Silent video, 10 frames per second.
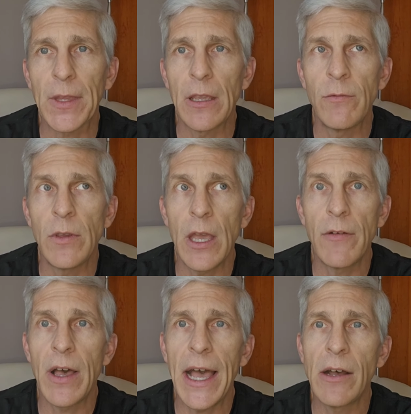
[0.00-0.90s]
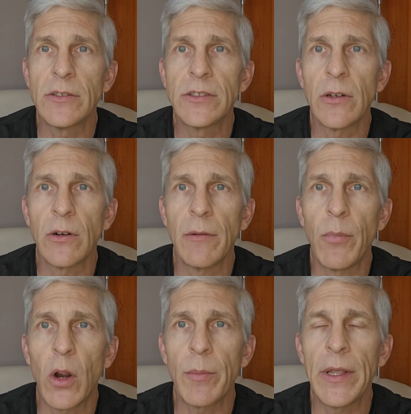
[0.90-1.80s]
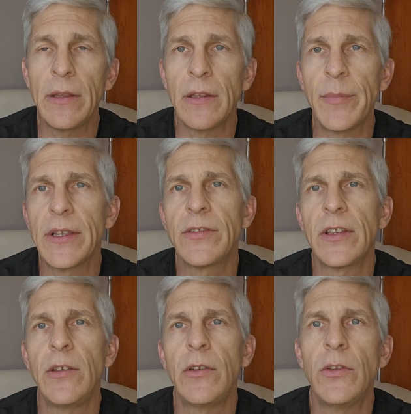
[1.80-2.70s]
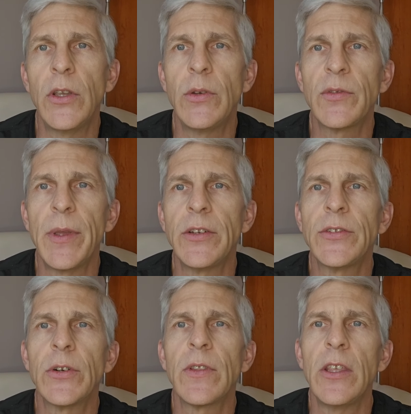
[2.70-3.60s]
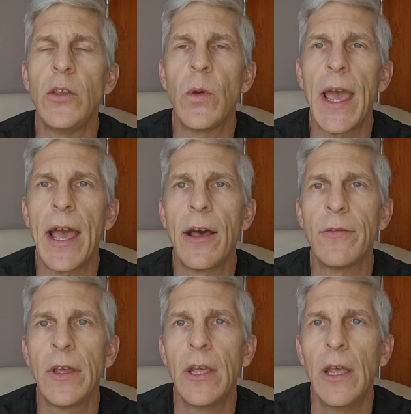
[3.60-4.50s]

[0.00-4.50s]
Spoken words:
If you have a house or an apartment, the best thing you can do is make sure that you have